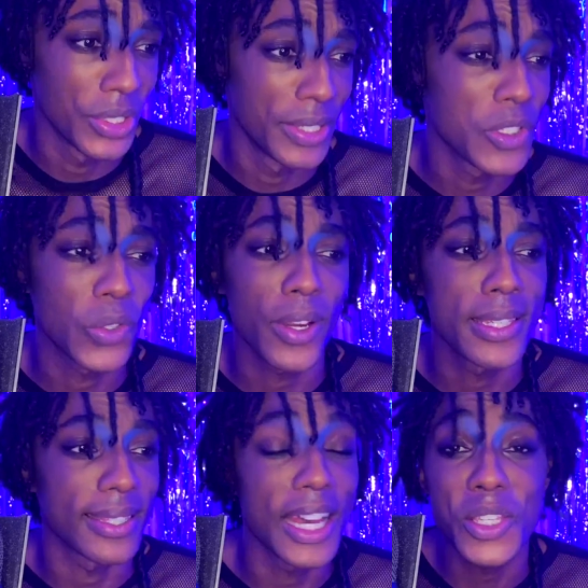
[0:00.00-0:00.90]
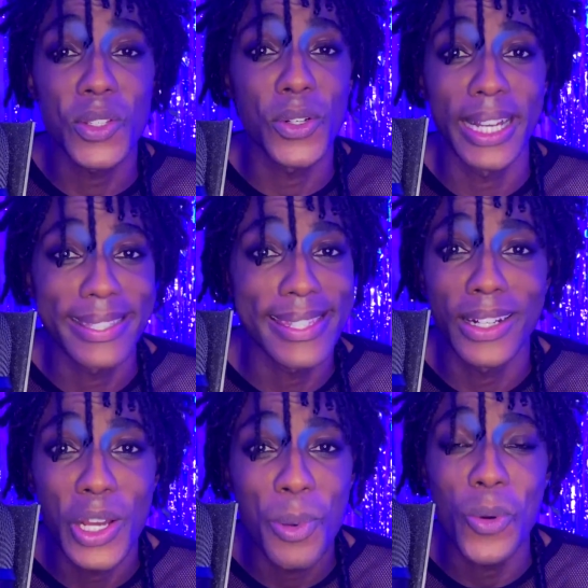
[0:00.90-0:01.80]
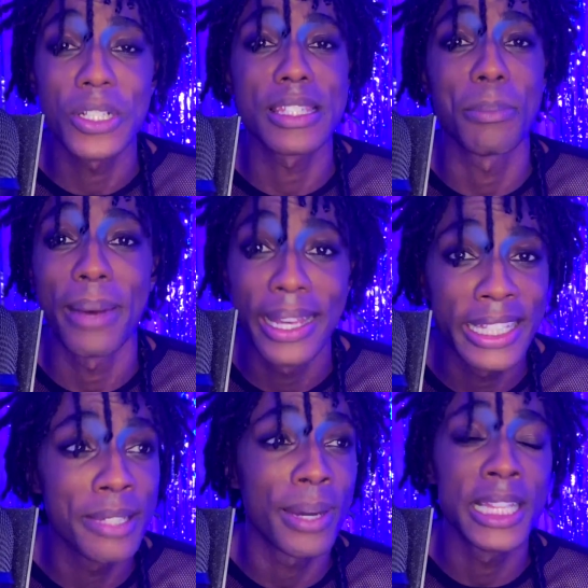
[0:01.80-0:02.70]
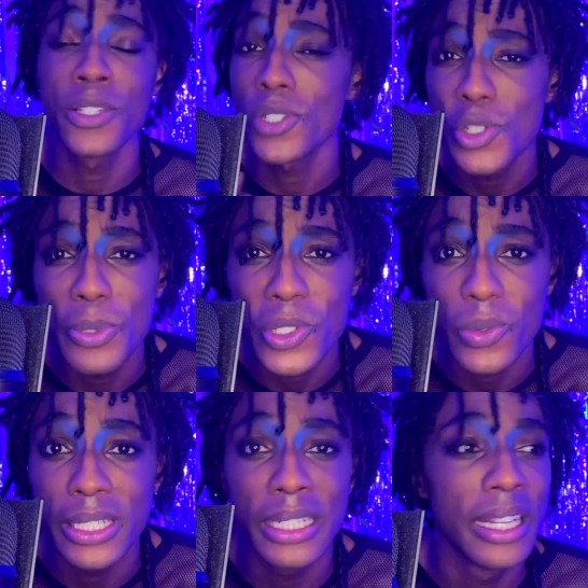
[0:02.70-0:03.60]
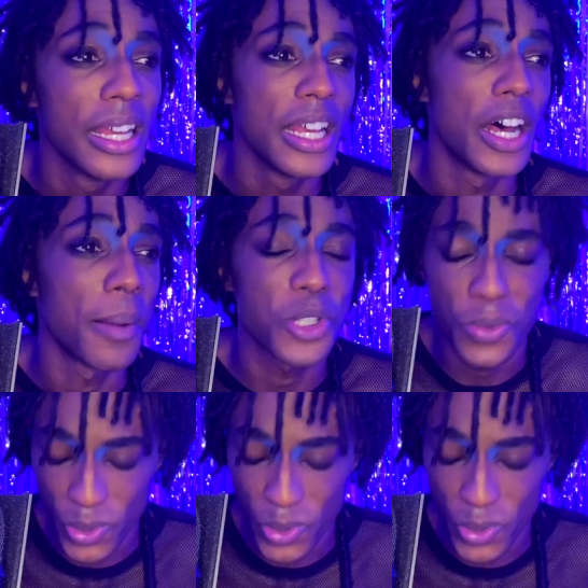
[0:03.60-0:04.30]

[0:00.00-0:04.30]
It was crazy. I said a couple words to Miley. Miley was super sweet. She was